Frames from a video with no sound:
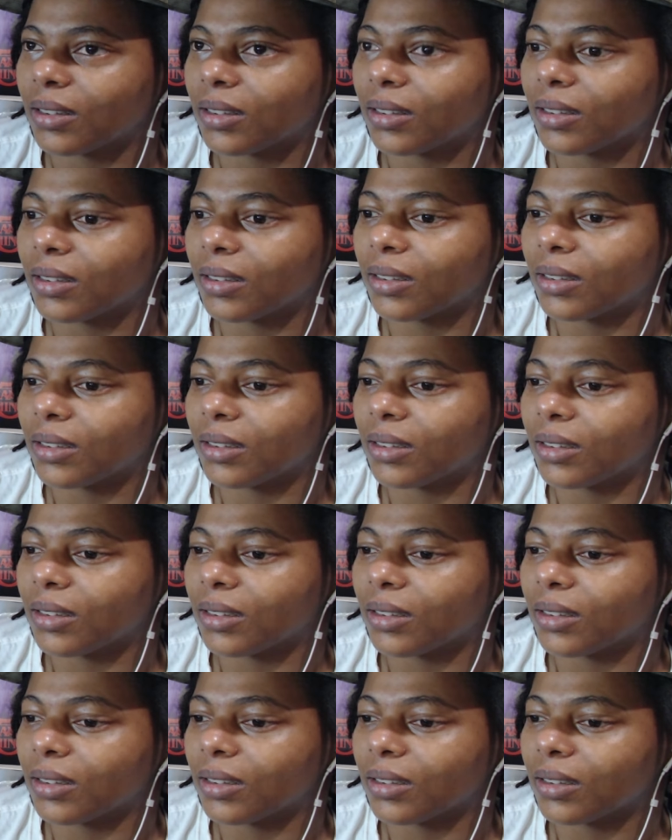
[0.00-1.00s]
Yeah.
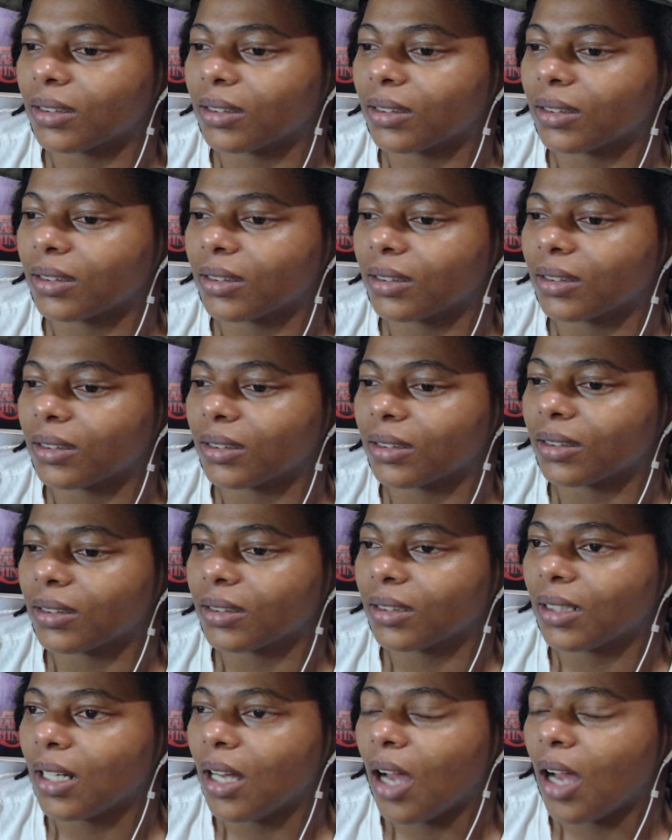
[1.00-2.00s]
They
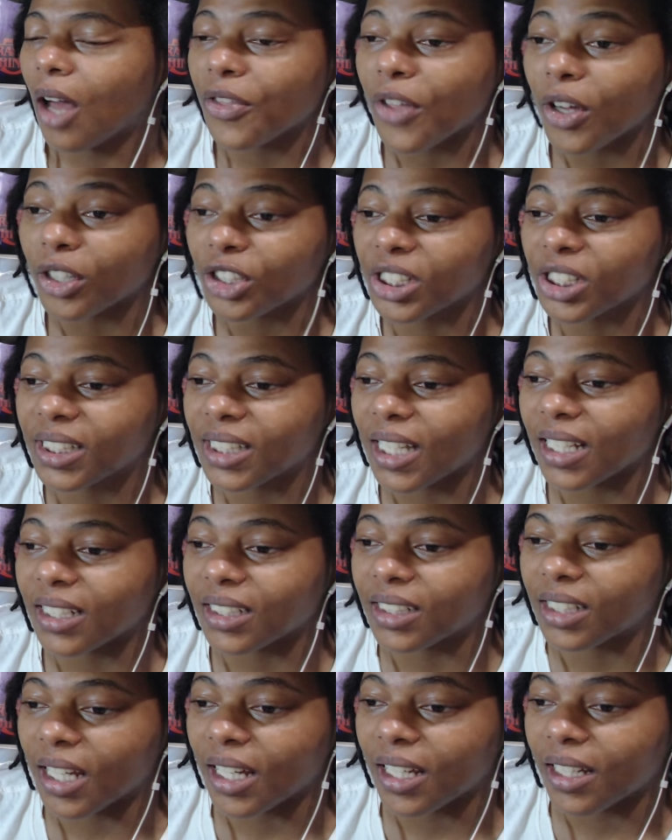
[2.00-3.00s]
said that she got stuck
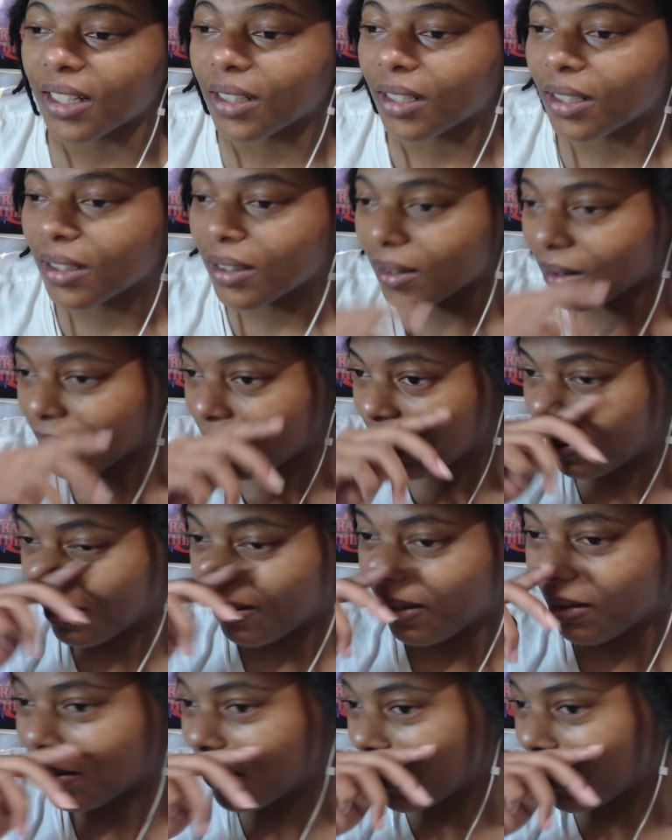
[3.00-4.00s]
on Zoom.
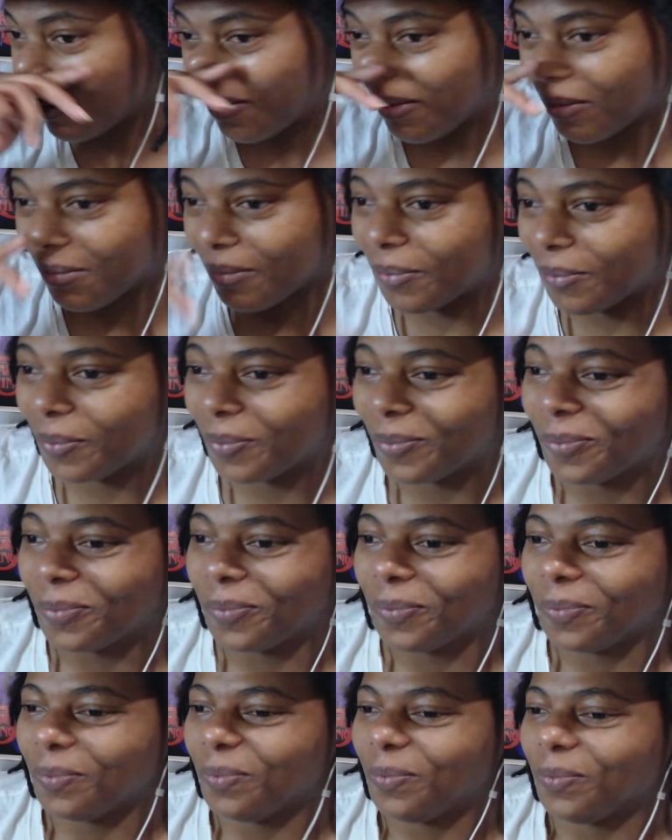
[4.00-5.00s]
You know what that's
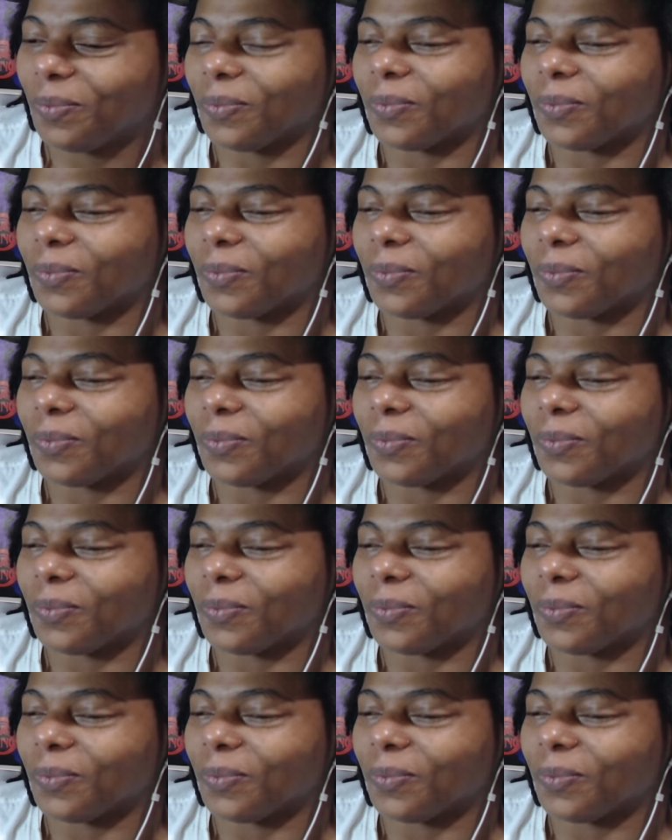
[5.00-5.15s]
about?